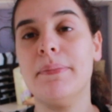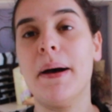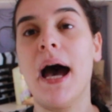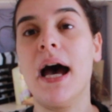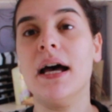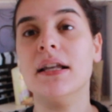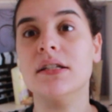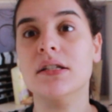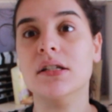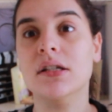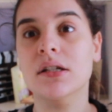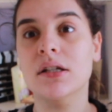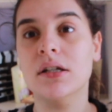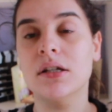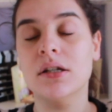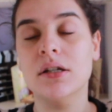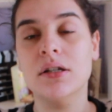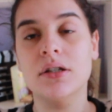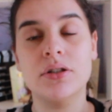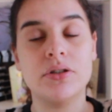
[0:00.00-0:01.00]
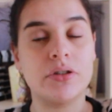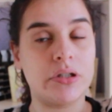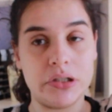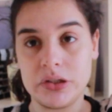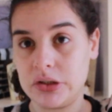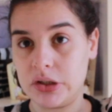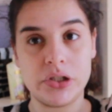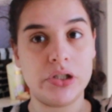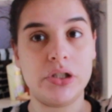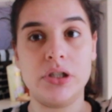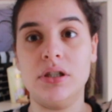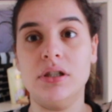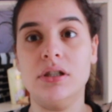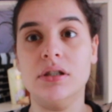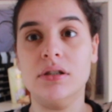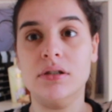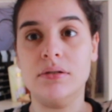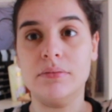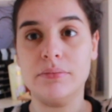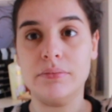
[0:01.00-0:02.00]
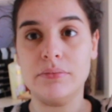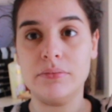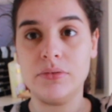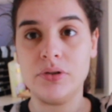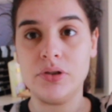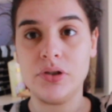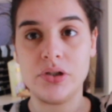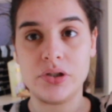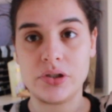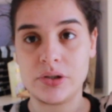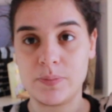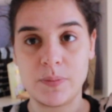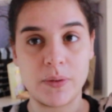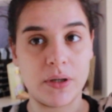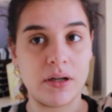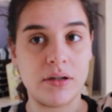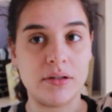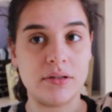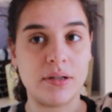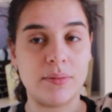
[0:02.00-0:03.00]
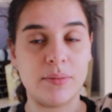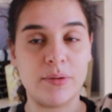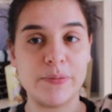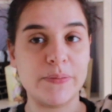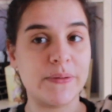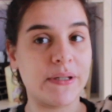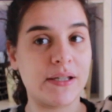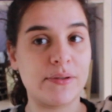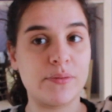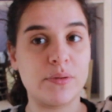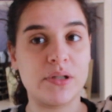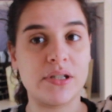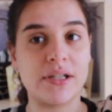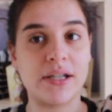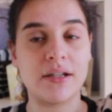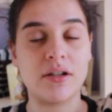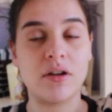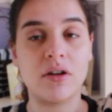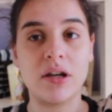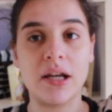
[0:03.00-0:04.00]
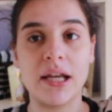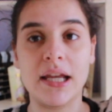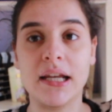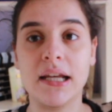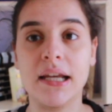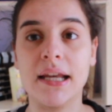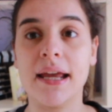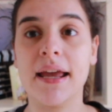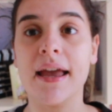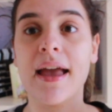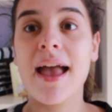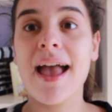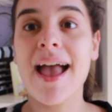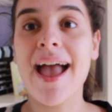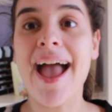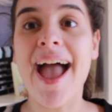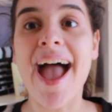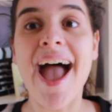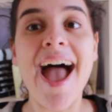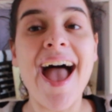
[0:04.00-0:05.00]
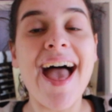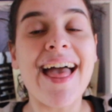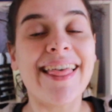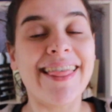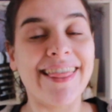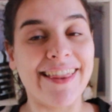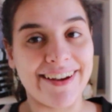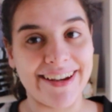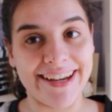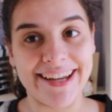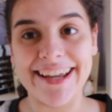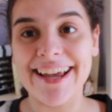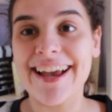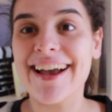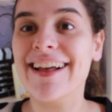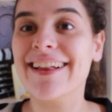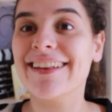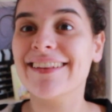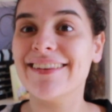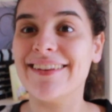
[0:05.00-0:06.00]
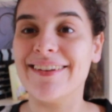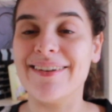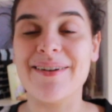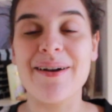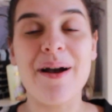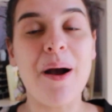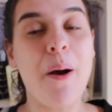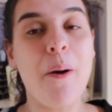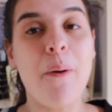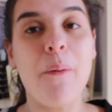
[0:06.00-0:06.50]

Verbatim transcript: bad transition just because I'm obsessed with TikTok lately. 3, 2,